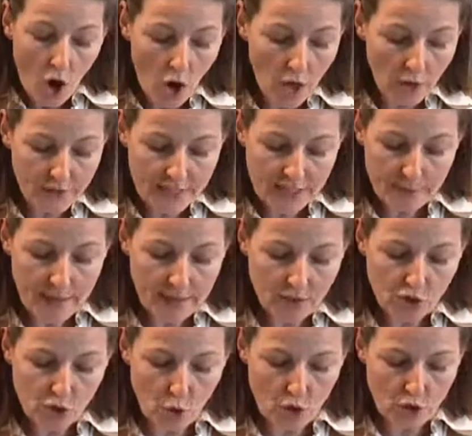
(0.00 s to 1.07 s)
All this makes
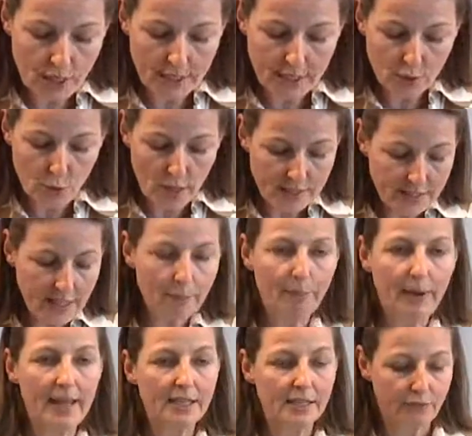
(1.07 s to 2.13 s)
Georgia an interesting
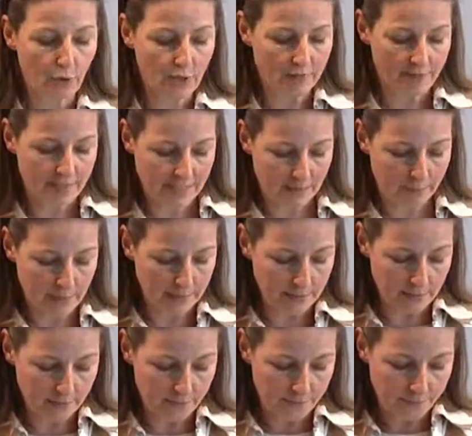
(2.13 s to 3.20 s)
place for
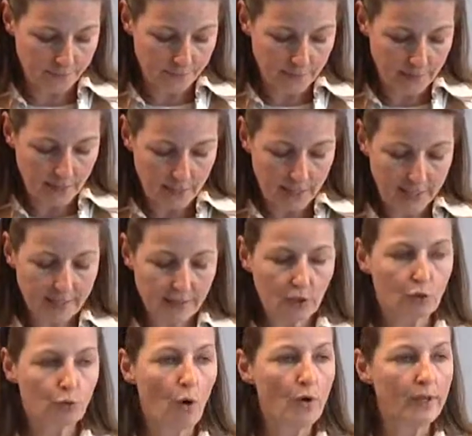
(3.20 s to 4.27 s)
investment. It is a
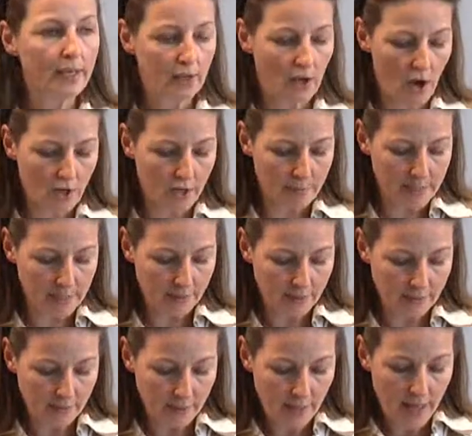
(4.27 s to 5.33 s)
growing economy
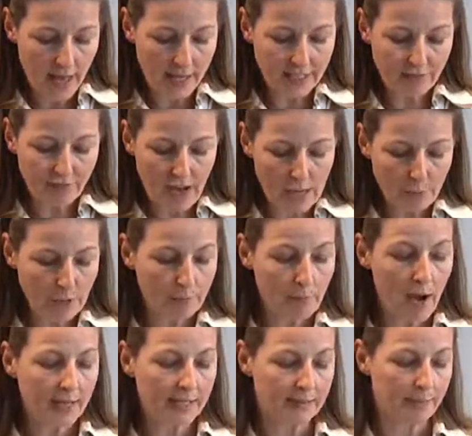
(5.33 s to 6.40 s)
and a vibrant
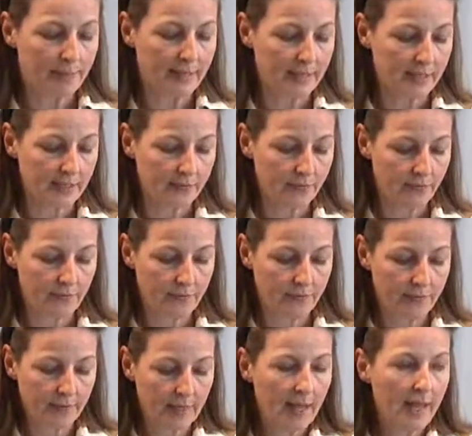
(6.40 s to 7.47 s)
marketplace.
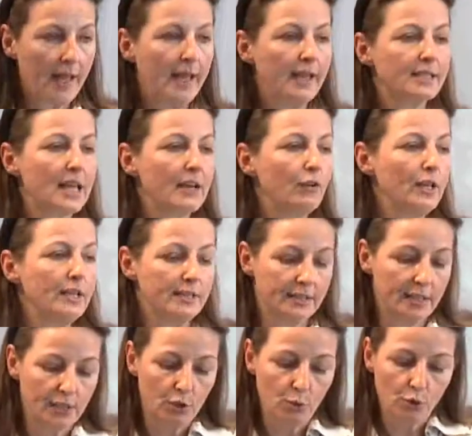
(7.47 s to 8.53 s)
Several
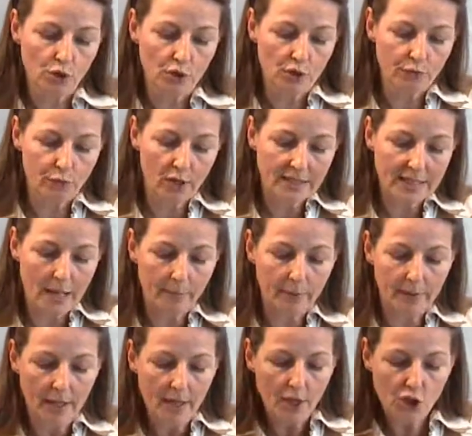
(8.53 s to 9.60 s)
institutions, for
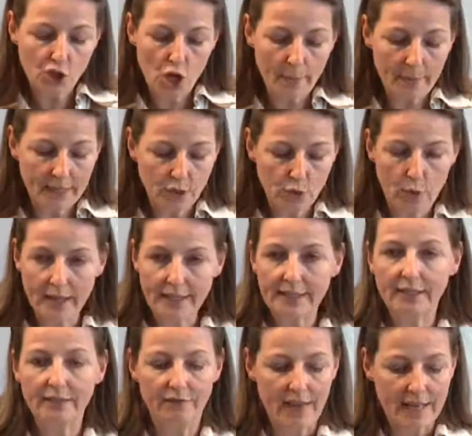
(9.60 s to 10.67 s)
example, Germany Trade and
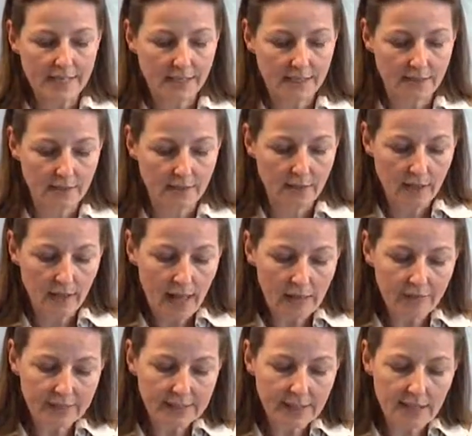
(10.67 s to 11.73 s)
Invest,
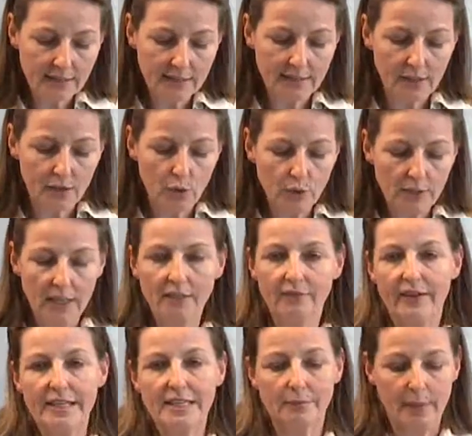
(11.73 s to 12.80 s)
have attested a good
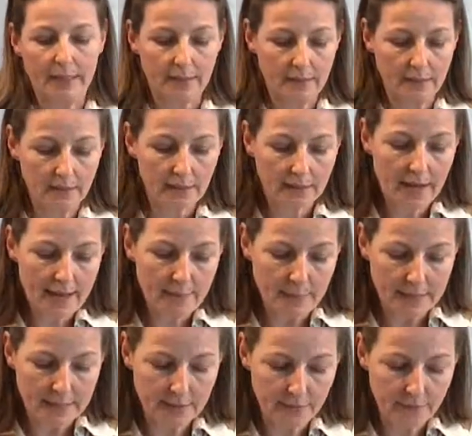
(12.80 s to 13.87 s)
investment
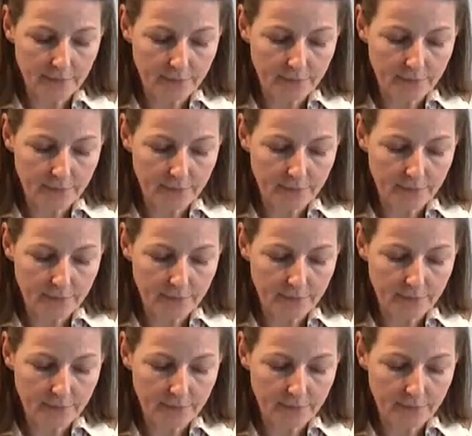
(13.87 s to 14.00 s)
climate.